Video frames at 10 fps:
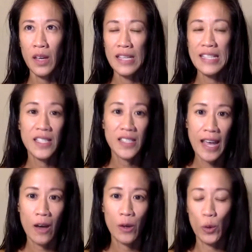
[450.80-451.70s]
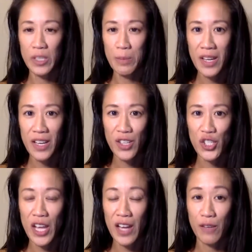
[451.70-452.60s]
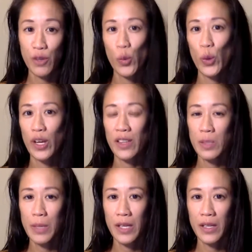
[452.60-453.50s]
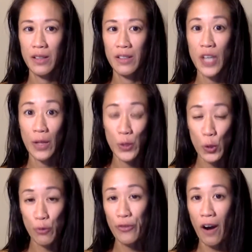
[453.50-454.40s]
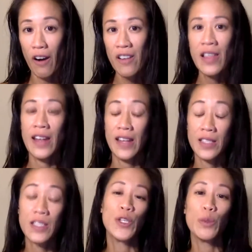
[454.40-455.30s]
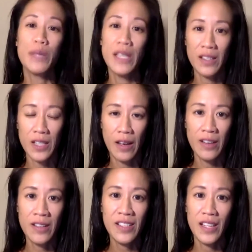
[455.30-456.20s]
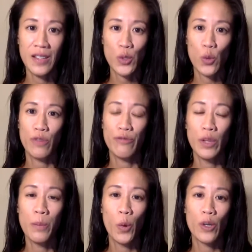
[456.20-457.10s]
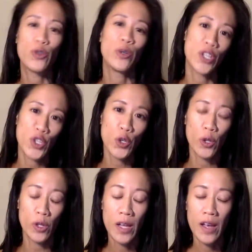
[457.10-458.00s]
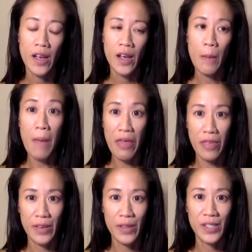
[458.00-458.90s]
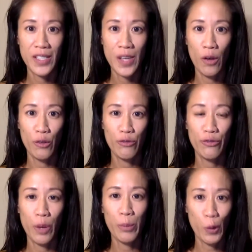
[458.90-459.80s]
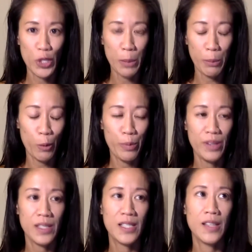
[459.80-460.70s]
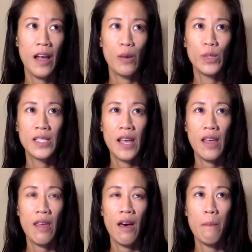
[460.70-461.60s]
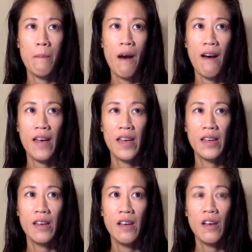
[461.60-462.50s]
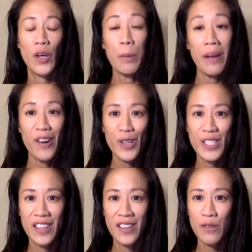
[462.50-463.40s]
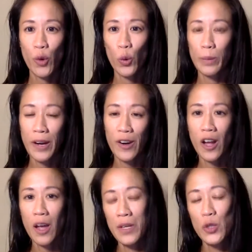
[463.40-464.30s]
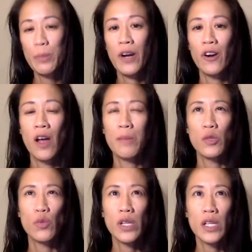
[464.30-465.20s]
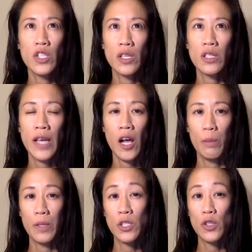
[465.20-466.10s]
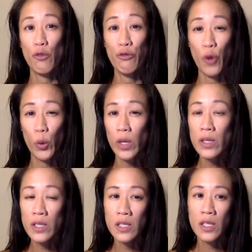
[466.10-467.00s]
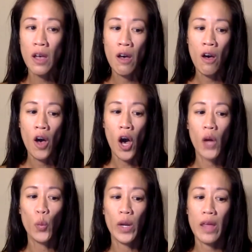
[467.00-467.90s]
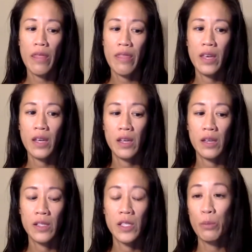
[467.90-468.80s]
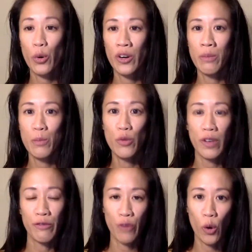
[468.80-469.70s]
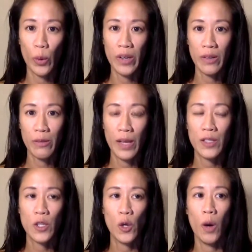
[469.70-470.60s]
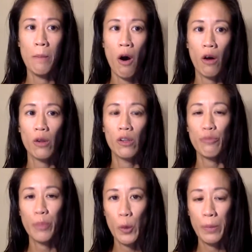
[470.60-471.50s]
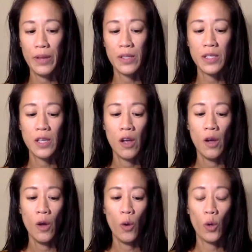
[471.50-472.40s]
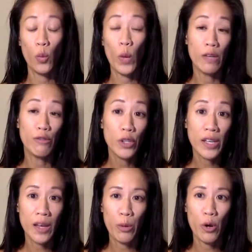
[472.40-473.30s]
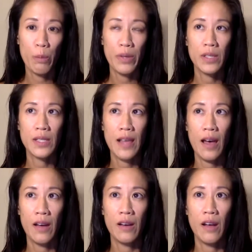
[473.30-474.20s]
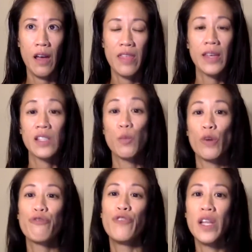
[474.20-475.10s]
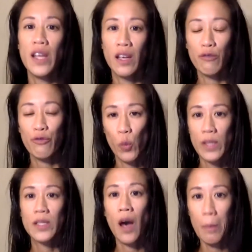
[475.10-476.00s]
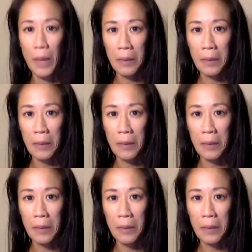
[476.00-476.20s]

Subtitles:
discount or diminish any of the work that's been done so far that is still being done in sort of the more traditional methods of approaching purpose. I would say that my comparison of old paradigm and new paradigm is really just to help us focus on what I think is important moving forward, right? So a model of purpose or a way of looking at purpose that I think is more fitting for what's coming.